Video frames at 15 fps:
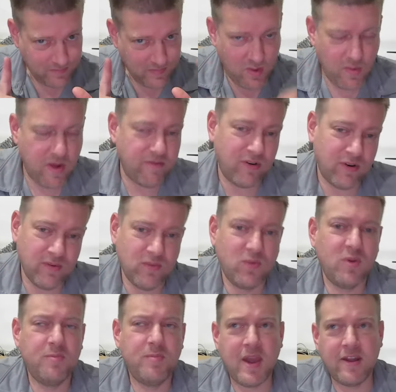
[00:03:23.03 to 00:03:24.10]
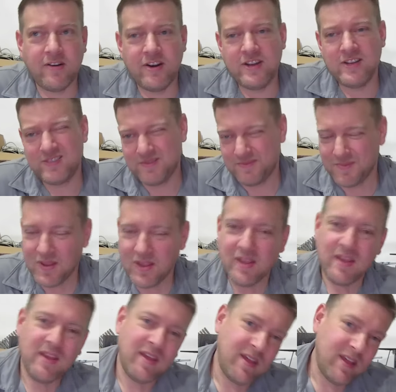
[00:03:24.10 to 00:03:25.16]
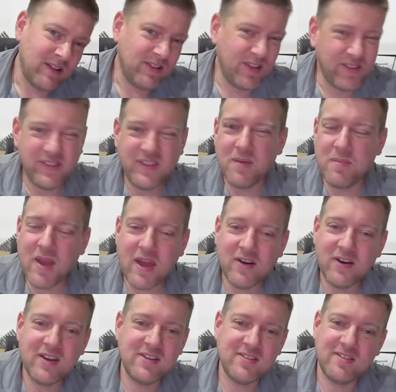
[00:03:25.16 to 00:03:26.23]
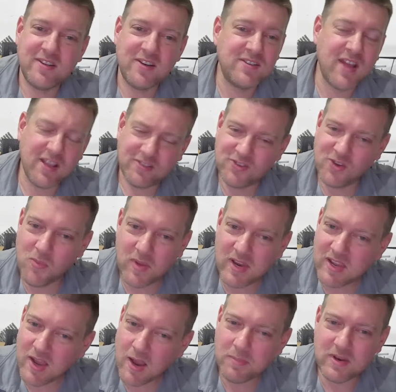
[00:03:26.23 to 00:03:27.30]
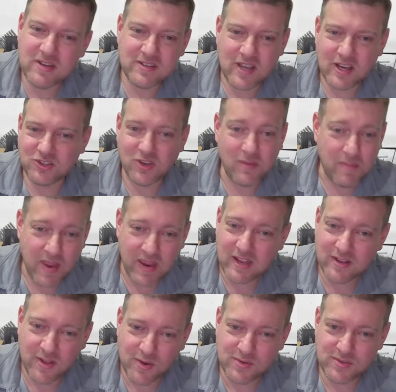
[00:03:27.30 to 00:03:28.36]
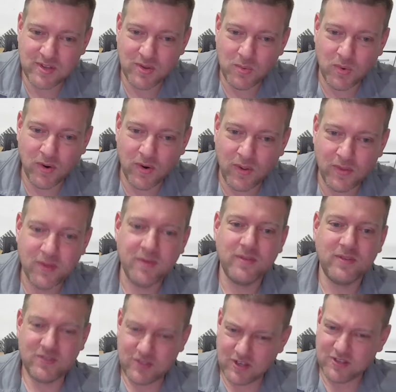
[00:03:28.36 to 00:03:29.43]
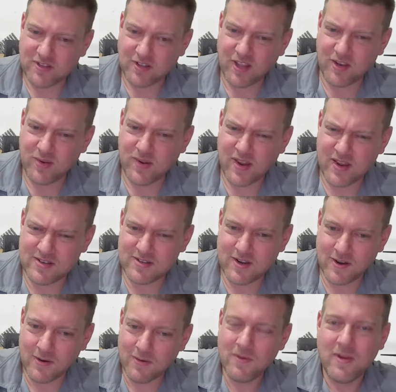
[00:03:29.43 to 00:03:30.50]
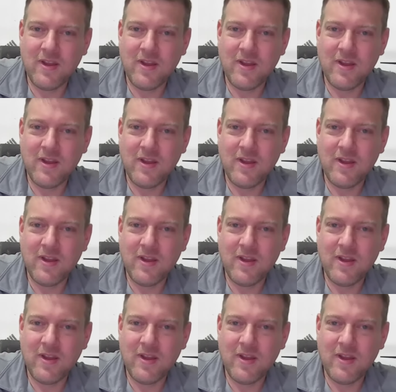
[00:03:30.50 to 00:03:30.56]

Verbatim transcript: However, with batteries, lithium batteries, there's not so many companies actually making those in the world, just to let you guys know,